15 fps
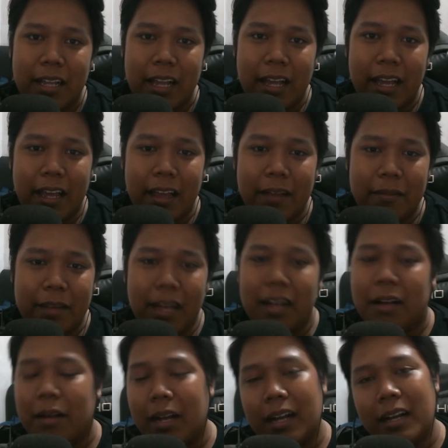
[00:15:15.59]
And
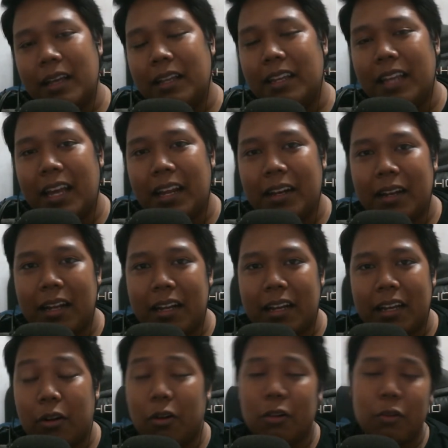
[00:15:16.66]
yeah, in the end,
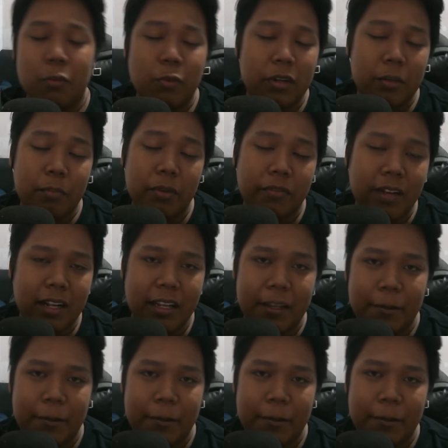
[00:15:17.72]
it all worked perfectly.